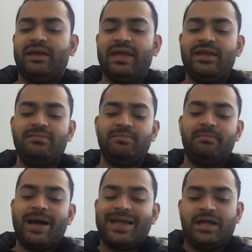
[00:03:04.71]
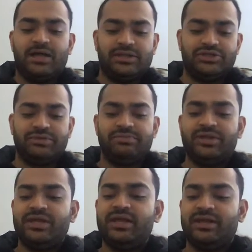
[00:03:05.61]
In my culture, in
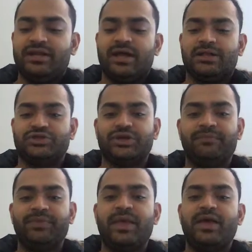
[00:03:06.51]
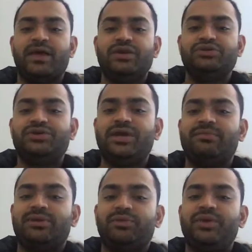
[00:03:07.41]
Brazilian culture,
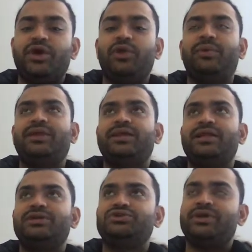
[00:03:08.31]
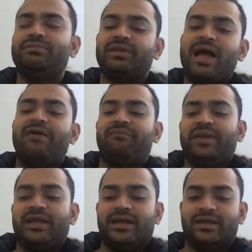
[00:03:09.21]
dreams, we always say that dreams have
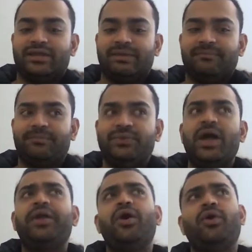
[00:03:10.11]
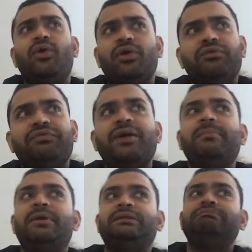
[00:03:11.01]
meanings. Not all of
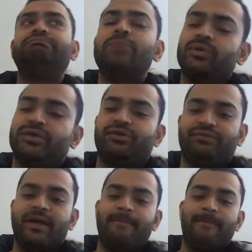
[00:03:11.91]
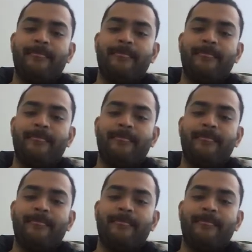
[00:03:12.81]
them, but most of them.